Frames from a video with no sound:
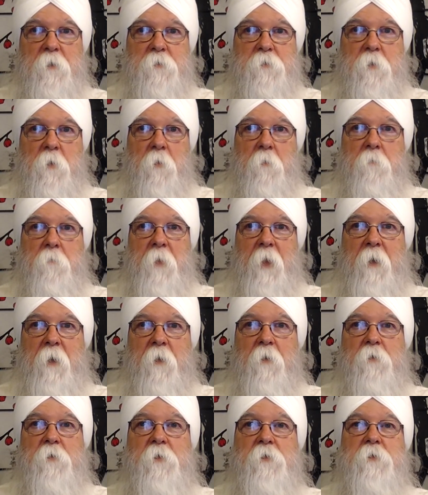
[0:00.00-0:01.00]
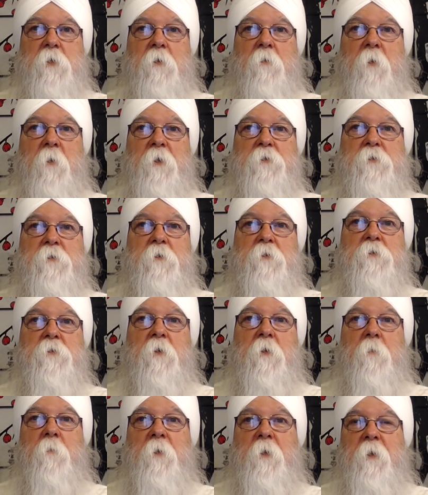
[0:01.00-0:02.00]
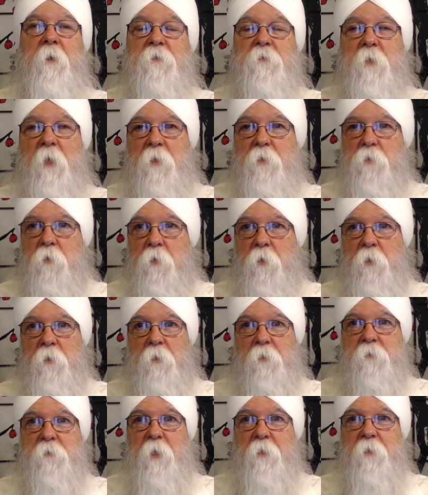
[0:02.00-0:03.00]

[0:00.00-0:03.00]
So macular degeneration is going to be, it's like turning the